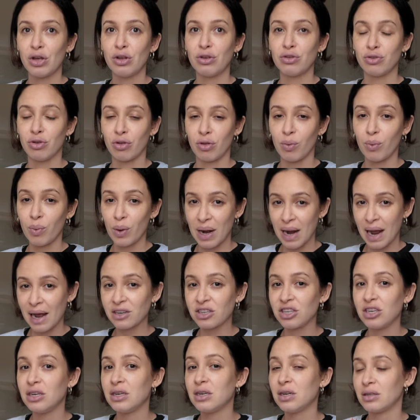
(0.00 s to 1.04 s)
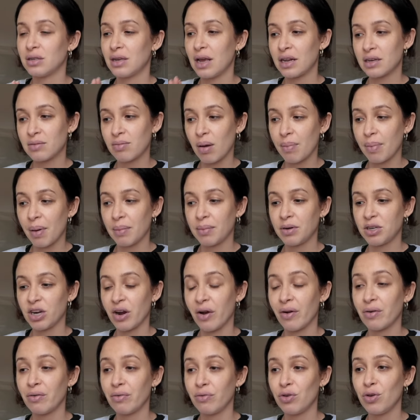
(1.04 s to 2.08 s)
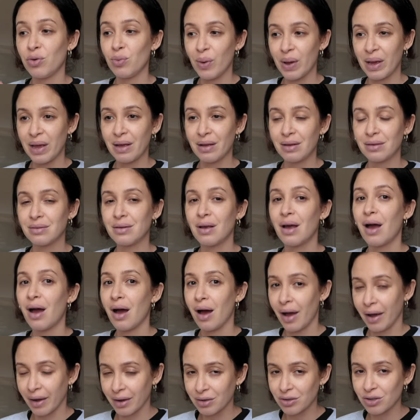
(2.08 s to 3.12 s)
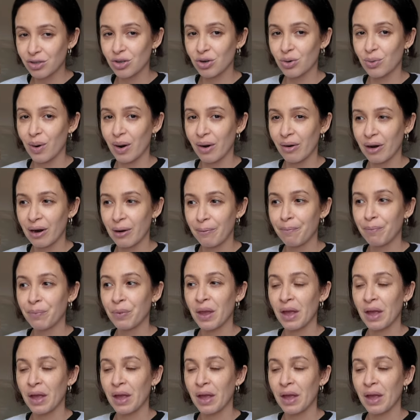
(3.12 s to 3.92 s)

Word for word: so that when it actually does get to my baby shower in a few weeks, I can still wear it.